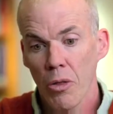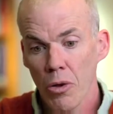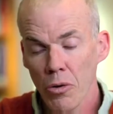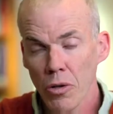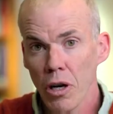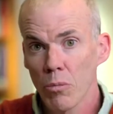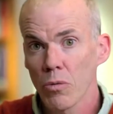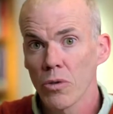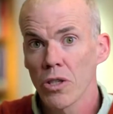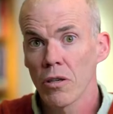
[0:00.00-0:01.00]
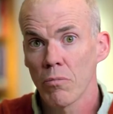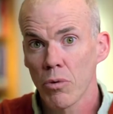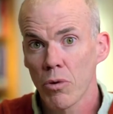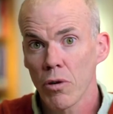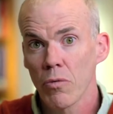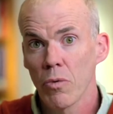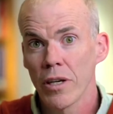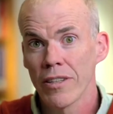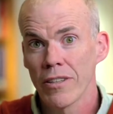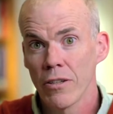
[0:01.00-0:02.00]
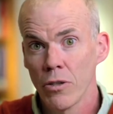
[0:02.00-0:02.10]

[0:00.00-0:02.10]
The third number was the important one and the